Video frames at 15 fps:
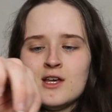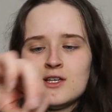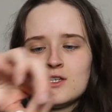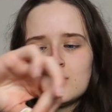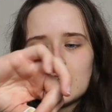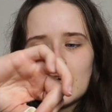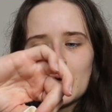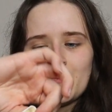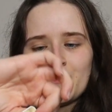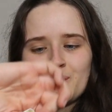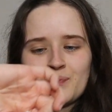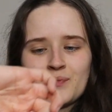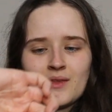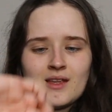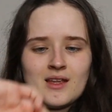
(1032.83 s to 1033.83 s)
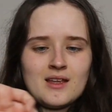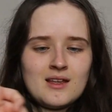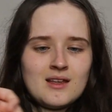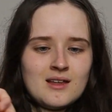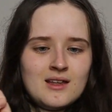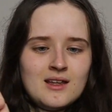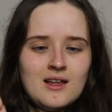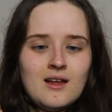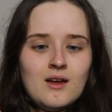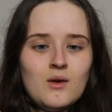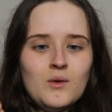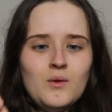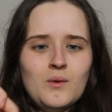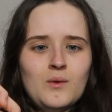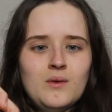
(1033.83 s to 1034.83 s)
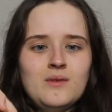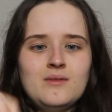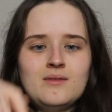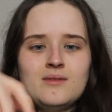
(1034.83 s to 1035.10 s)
So, ooh.